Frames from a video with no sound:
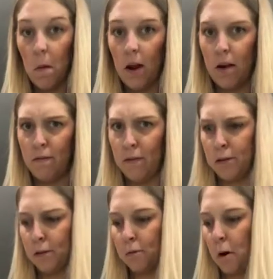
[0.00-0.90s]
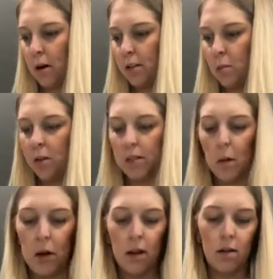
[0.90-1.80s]
And if this is wrong, someone tell
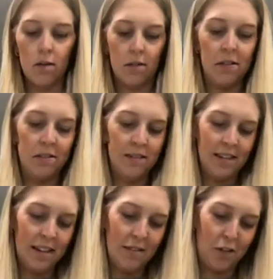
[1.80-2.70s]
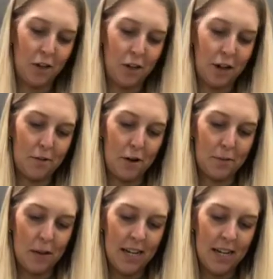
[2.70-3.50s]
me if you're looking at the recipe.